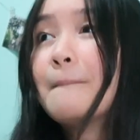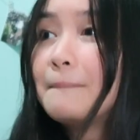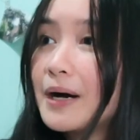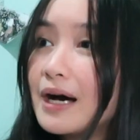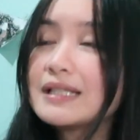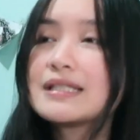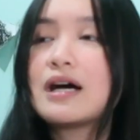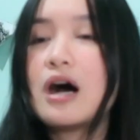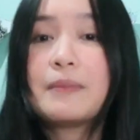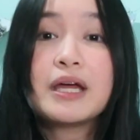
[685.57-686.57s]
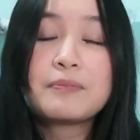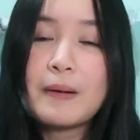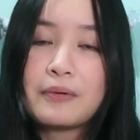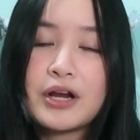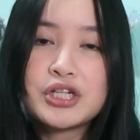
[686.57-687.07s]
But in
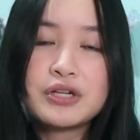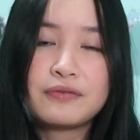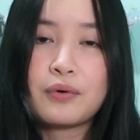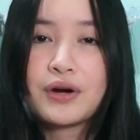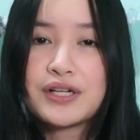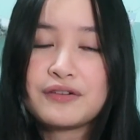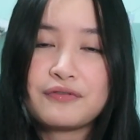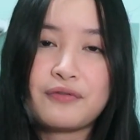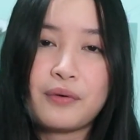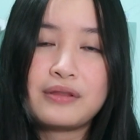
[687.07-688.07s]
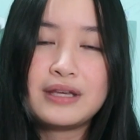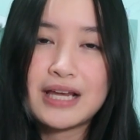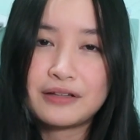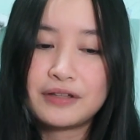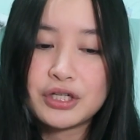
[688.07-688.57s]
preparation, of course, for the
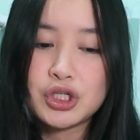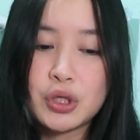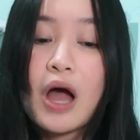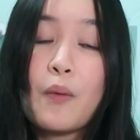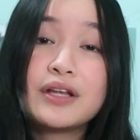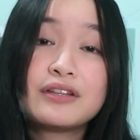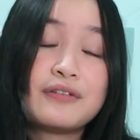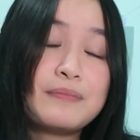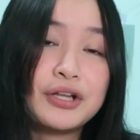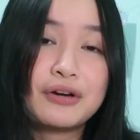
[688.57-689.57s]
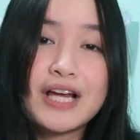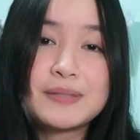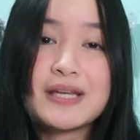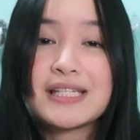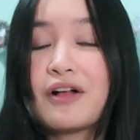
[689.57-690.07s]
Netflix show, I wanted to familiarize
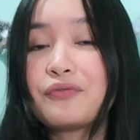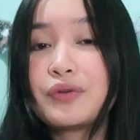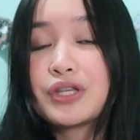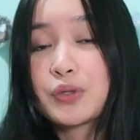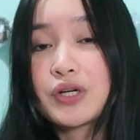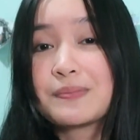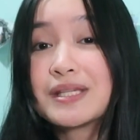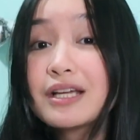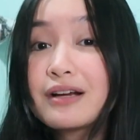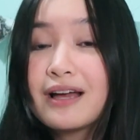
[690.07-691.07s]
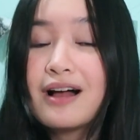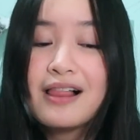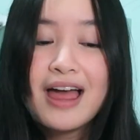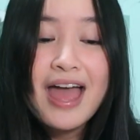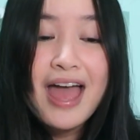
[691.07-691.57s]
myself with the source material,